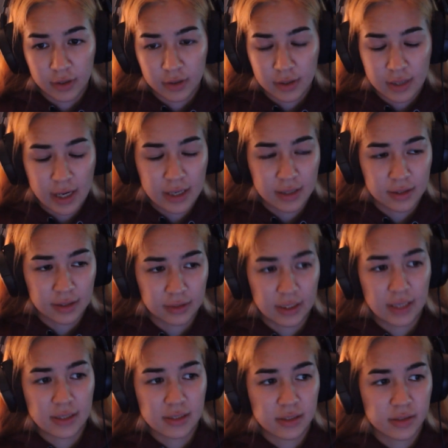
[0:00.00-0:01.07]
Anything
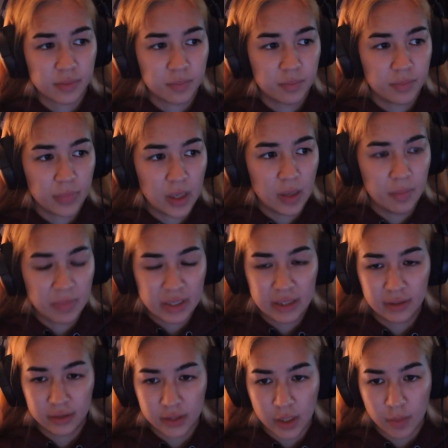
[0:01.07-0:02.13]
that's immediately
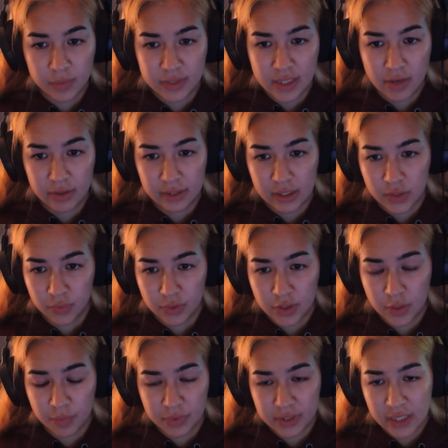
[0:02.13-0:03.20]
comes down and gets
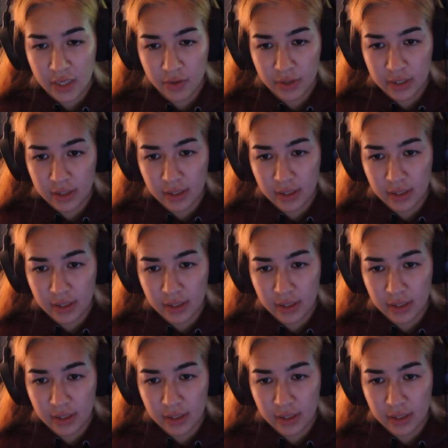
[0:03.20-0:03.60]
super scary,